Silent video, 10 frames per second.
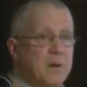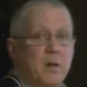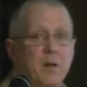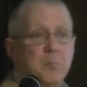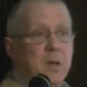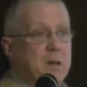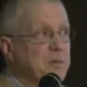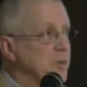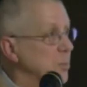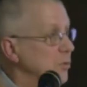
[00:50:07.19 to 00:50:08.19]
Um,
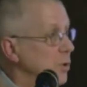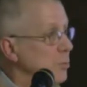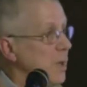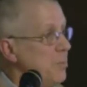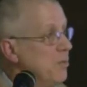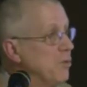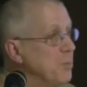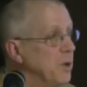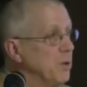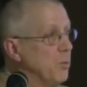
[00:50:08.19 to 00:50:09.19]
uh, some of you may be
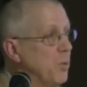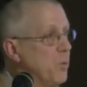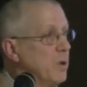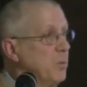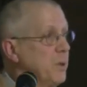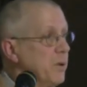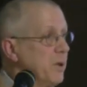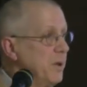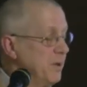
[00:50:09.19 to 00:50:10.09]
familiar with Wendell Berry,